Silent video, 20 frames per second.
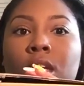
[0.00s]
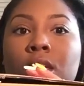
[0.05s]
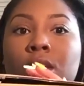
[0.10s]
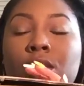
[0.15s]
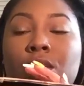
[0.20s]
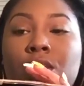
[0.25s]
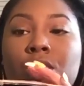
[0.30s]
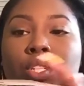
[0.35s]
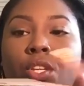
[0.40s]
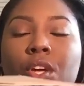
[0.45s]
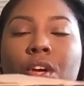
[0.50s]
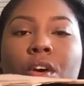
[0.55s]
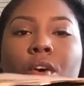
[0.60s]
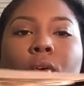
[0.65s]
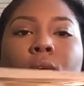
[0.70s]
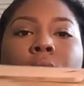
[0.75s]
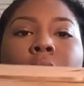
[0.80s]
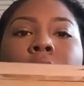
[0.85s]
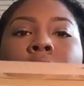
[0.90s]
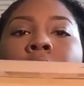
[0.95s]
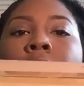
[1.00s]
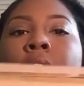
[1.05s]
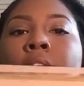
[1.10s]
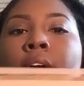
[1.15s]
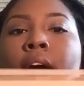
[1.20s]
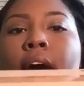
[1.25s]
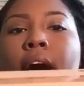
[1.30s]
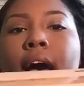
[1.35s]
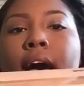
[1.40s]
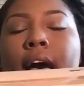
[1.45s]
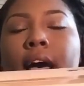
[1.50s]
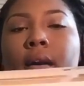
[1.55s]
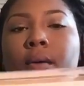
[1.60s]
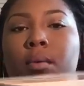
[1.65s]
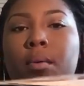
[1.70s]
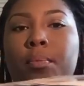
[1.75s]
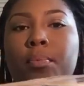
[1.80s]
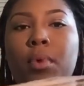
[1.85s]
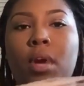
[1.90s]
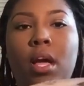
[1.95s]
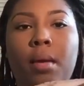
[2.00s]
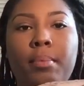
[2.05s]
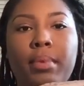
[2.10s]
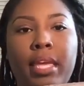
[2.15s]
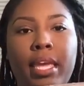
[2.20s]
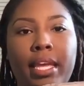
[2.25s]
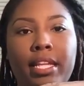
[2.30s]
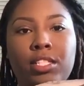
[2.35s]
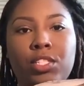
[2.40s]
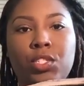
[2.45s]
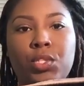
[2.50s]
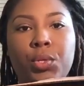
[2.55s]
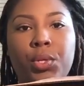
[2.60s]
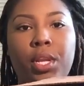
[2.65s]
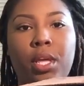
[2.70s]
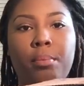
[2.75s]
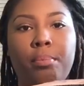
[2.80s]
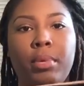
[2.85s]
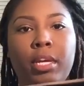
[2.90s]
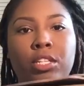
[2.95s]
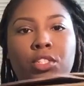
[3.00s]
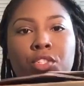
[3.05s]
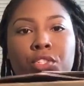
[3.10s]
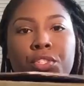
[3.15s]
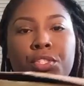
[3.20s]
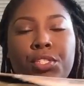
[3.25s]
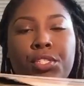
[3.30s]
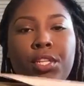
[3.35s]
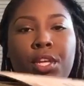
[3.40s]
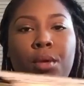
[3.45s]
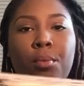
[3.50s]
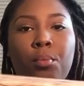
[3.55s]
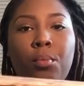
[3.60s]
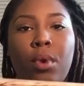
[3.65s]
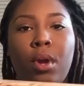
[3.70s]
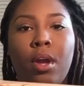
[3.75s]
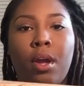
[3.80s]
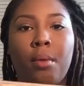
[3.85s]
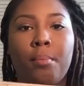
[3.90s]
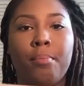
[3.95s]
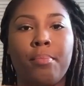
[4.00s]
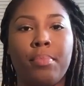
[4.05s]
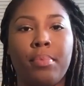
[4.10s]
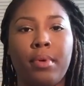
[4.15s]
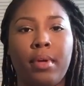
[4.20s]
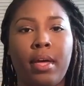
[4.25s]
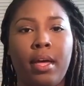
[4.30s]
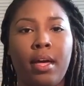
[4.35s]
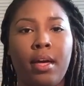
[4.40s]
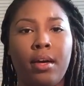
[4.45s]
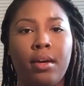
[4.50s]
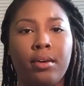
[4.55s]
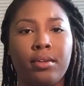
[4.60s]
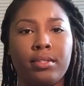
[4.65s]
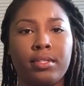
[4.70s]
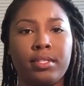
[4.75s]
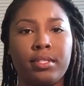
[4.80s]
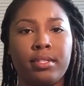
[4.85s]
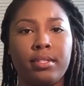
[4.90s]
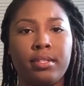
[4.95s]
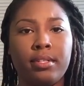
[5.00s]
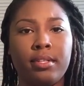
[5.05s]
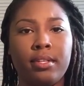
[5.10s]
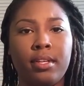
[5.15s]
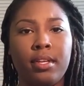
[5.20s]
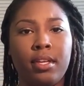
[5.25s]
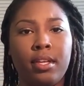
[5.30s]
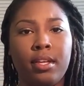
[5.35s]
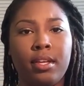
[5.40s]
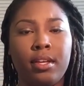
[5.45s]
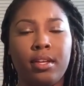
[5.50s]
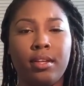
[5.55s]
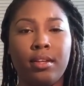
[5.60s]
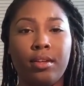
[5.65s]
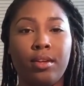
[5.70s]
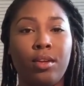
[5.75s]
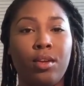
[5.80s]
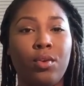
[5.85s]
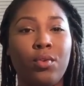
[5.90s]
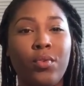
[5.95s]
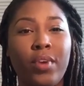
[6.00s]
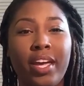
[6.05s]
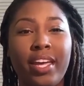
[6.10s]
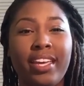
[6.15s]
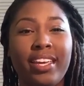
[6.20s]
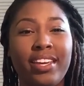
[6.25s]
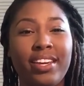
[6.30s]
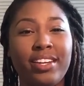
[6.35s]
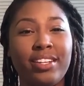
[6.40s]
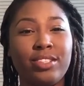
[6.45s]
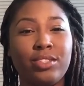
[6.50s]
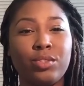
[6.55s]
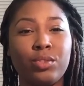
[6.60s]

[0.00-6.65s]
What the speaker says: So I will probably insert a picture somewhere about right here